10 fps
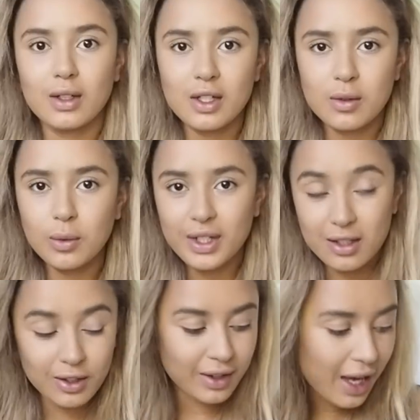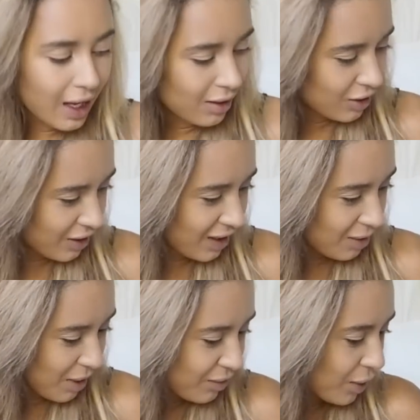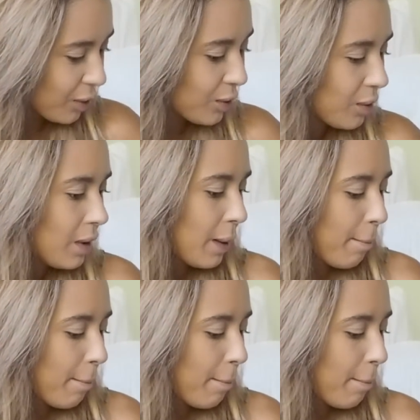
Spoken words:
Small interlude there, just had to make a phone call.